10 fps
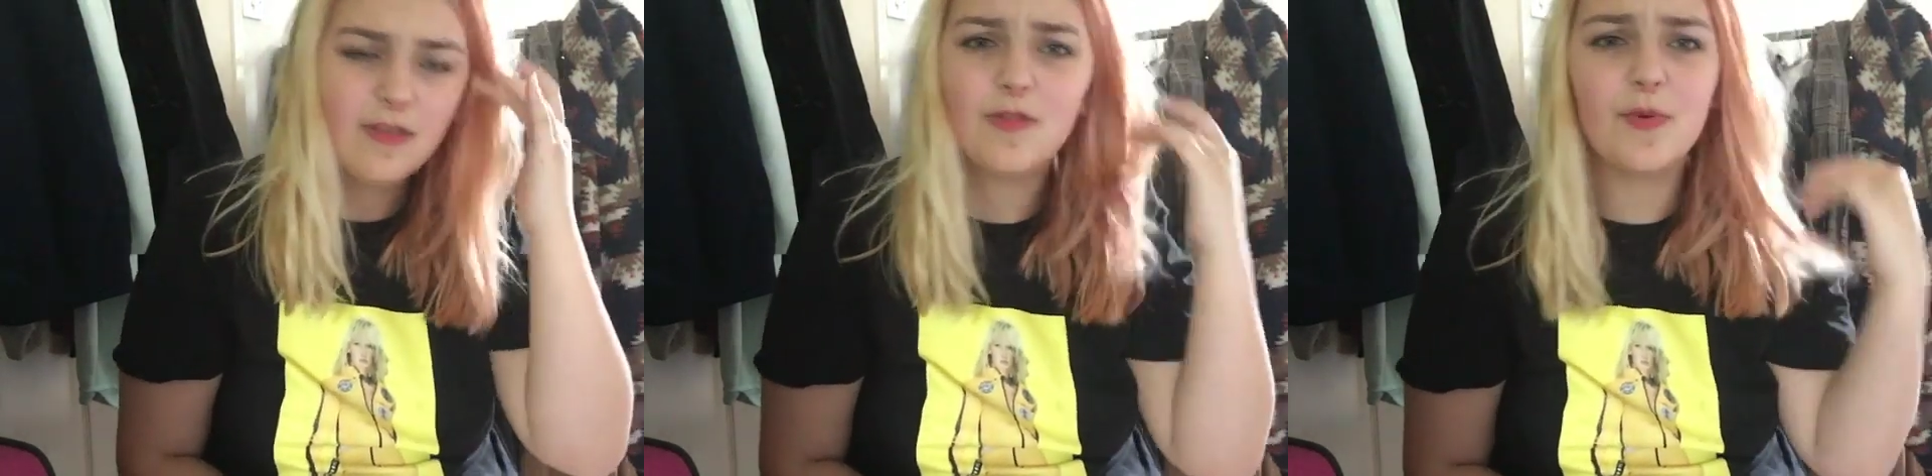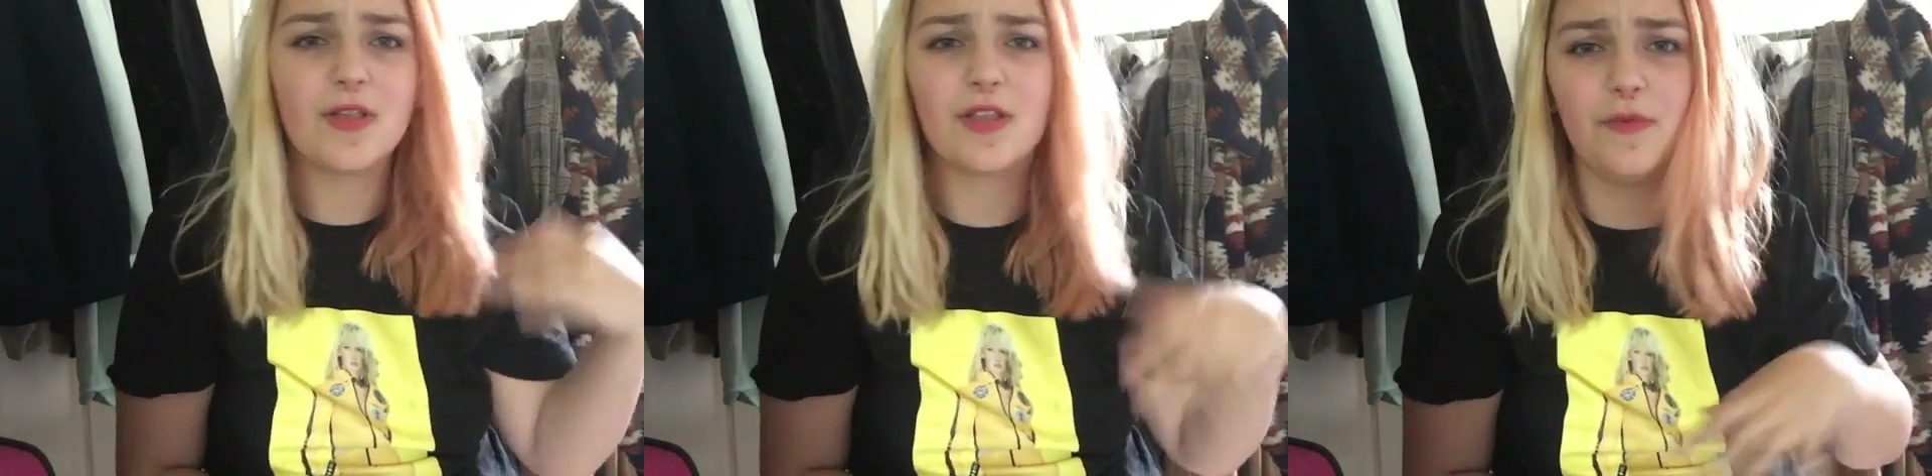the
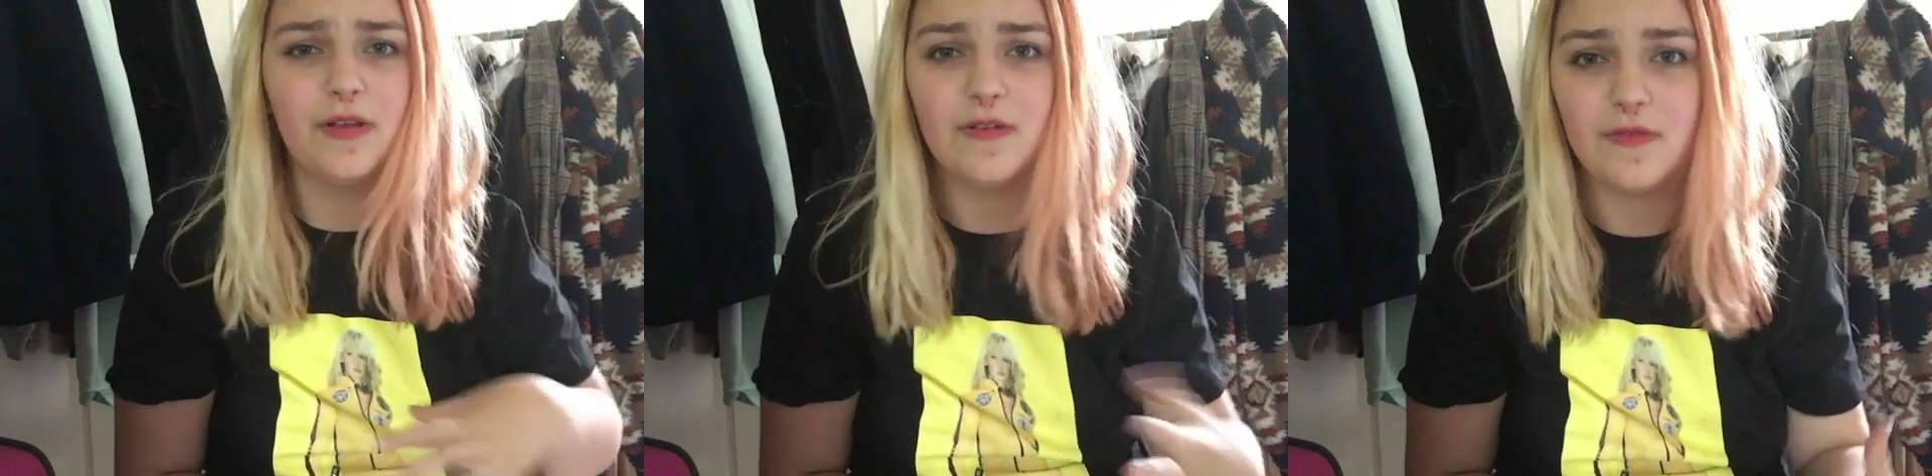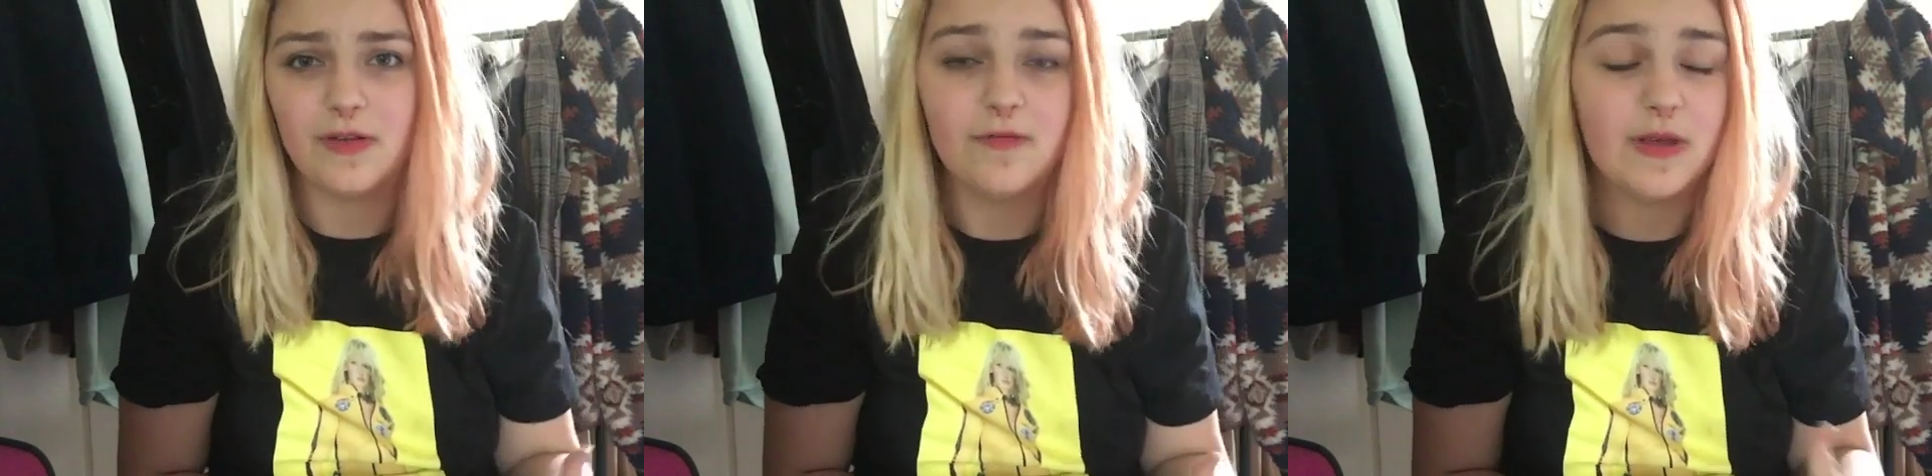person who
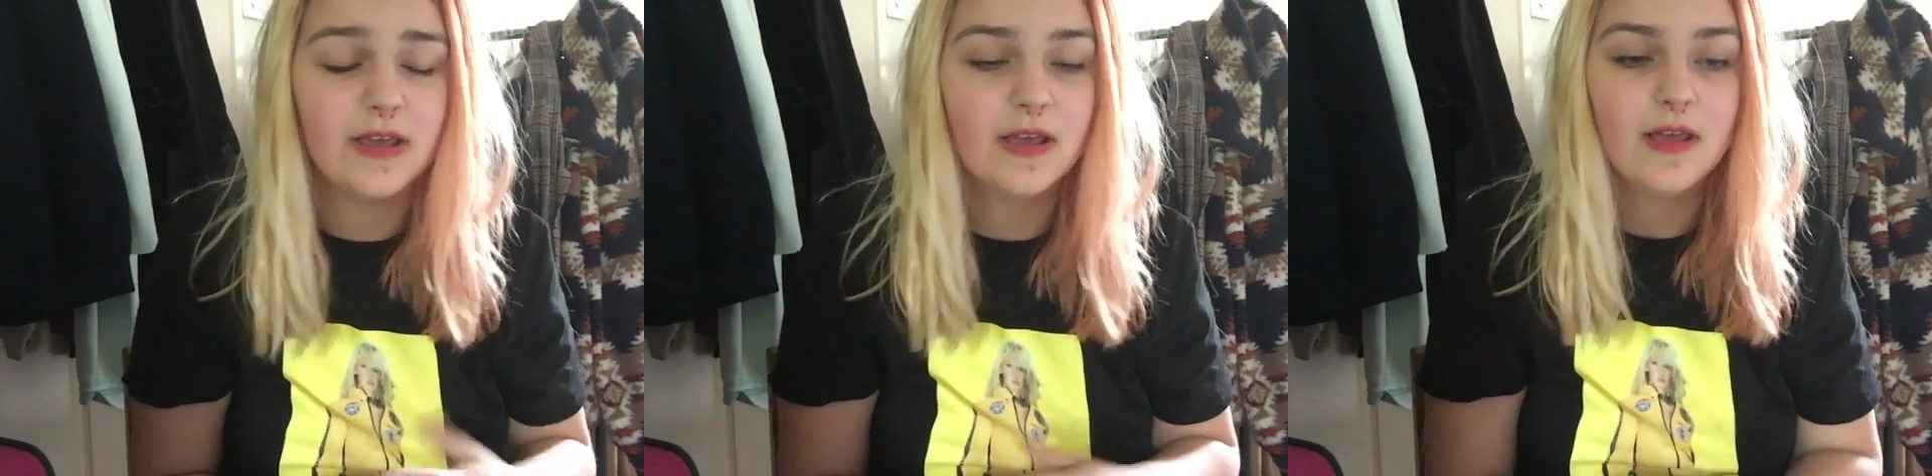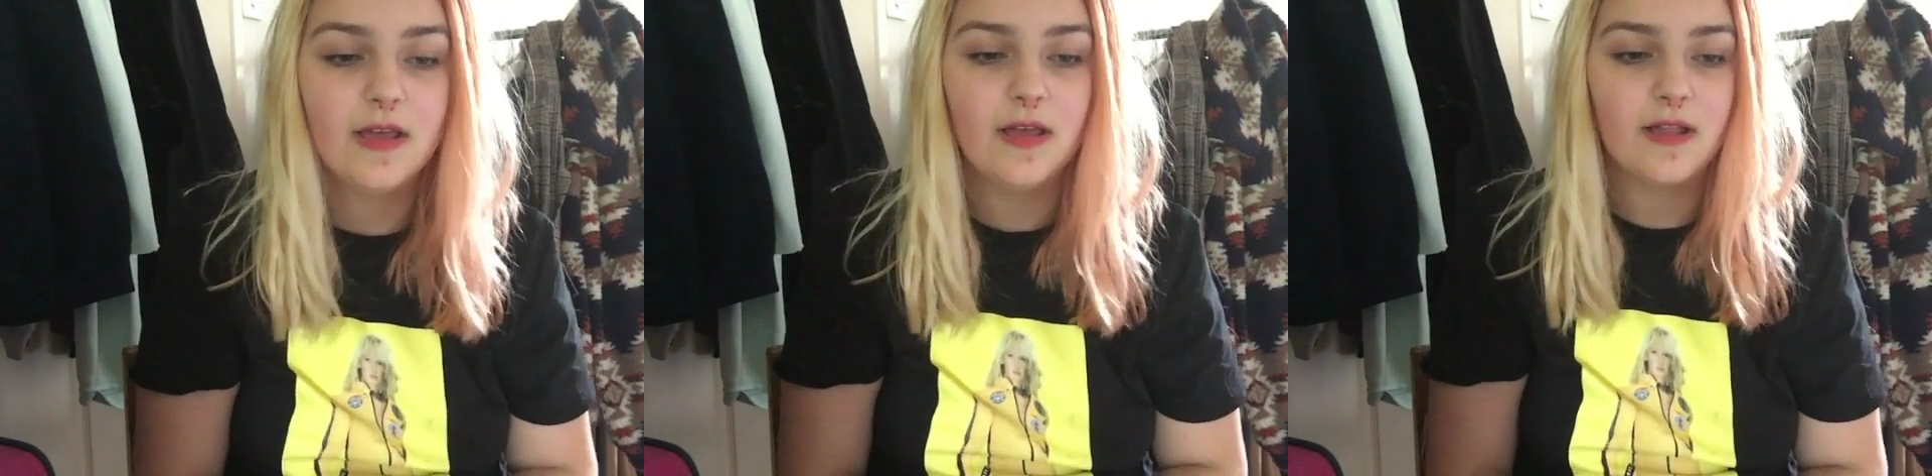interviewed me,
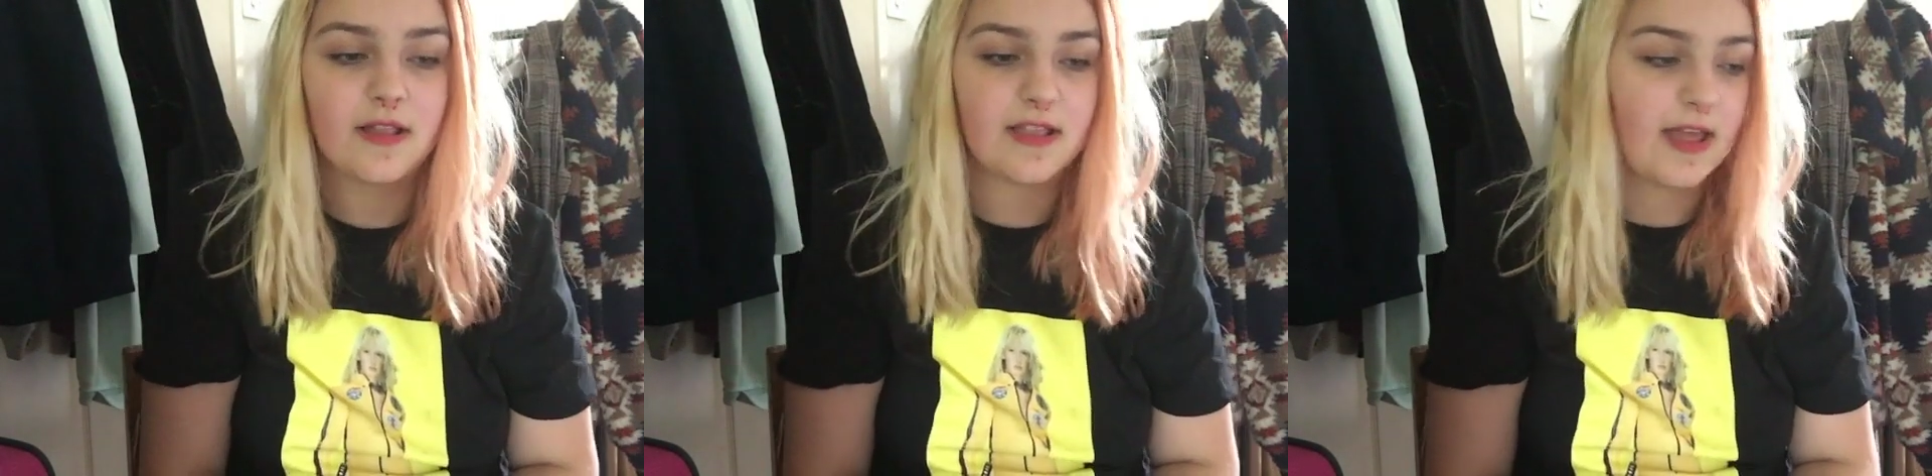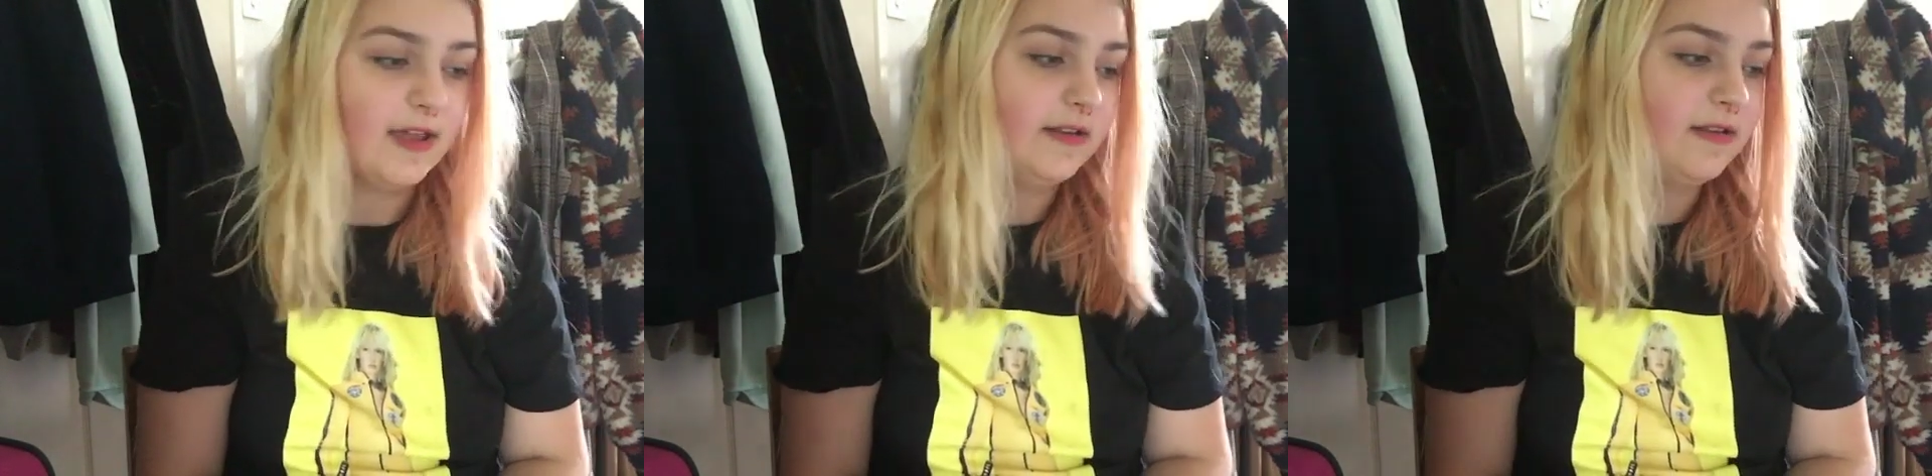
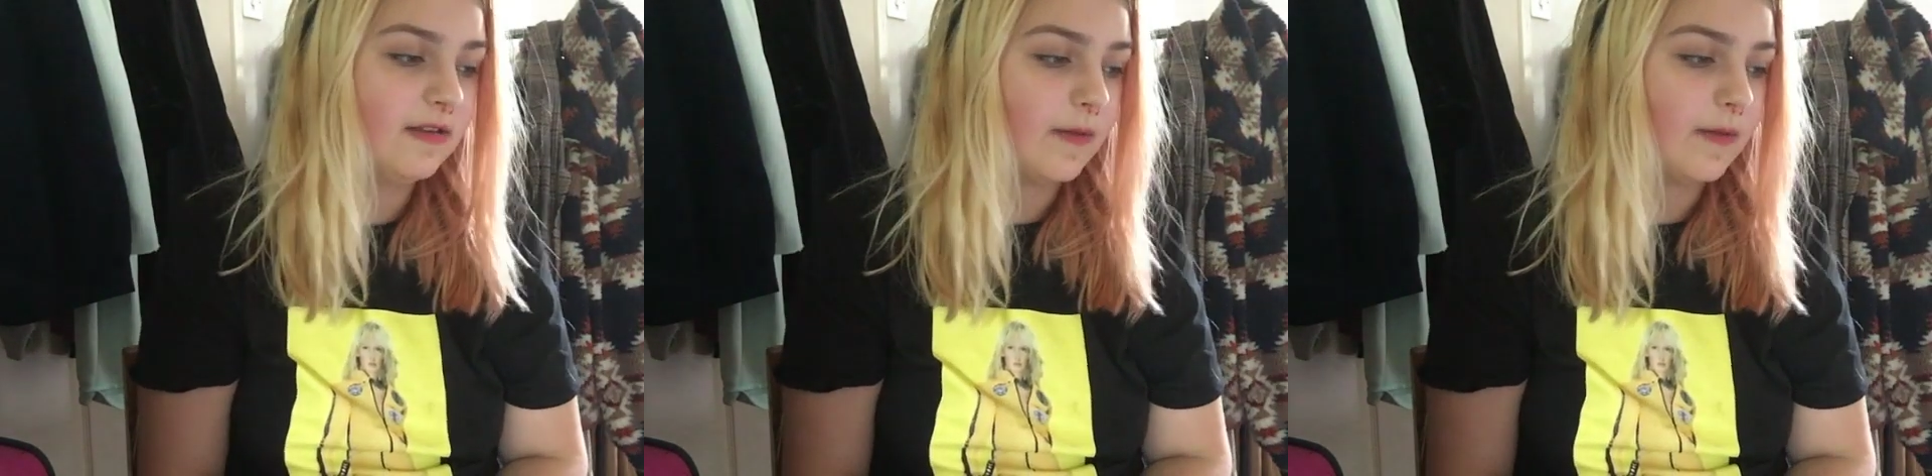said